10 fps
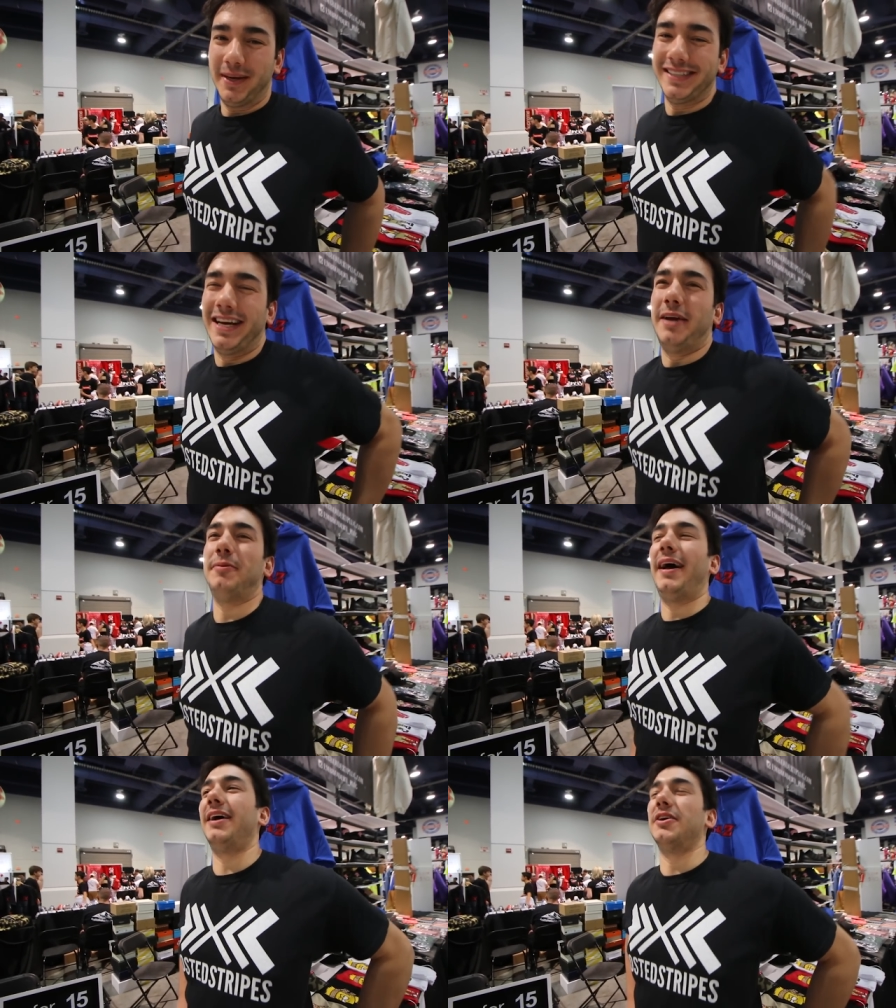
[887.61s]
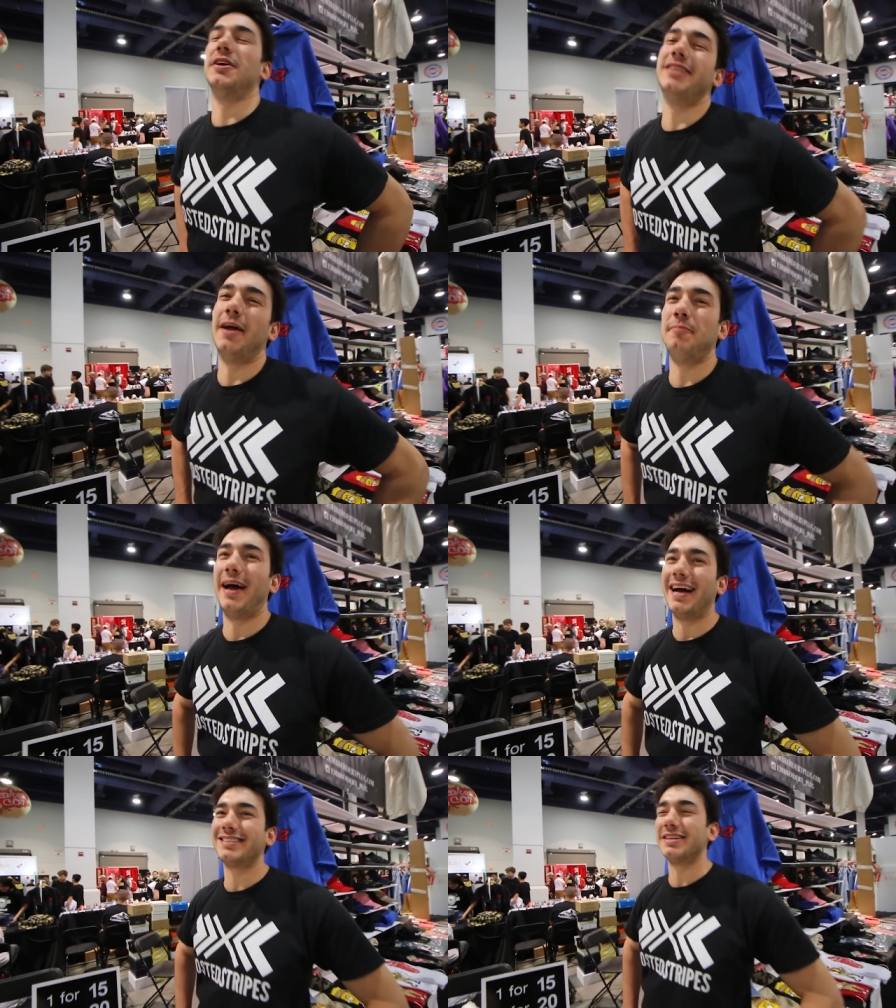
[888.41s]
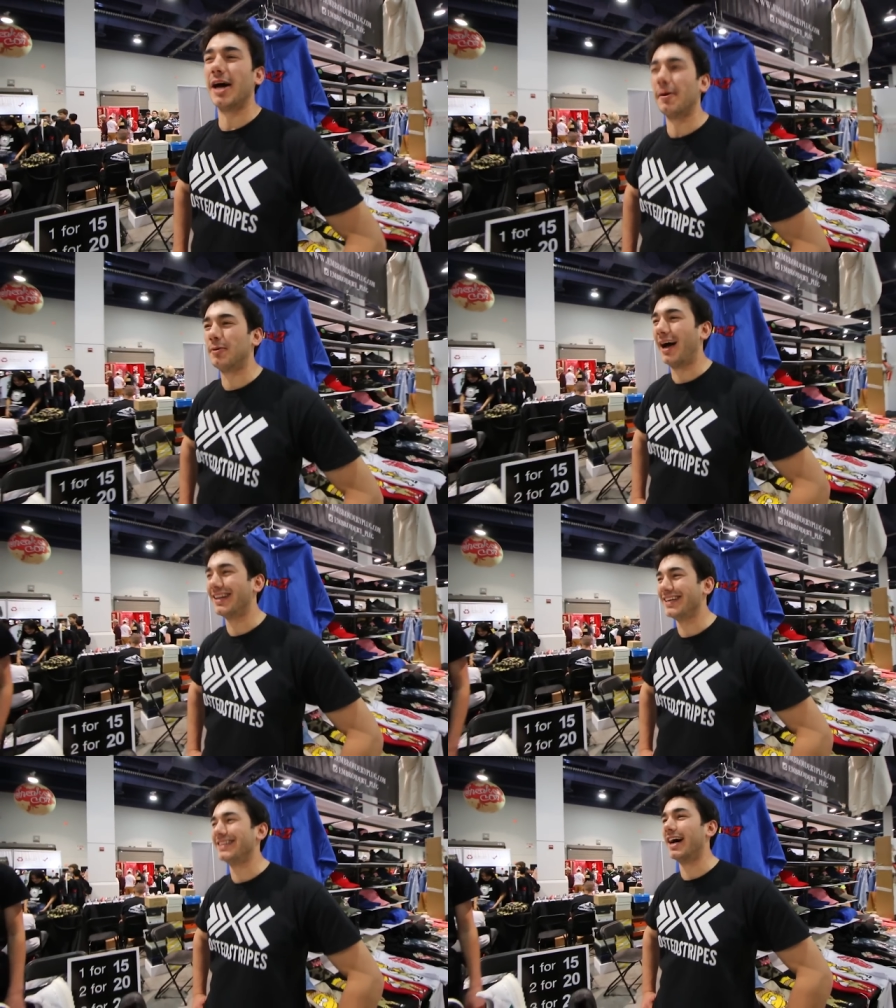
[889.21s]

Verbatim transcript: Big ten or the ten packs. Uh, probably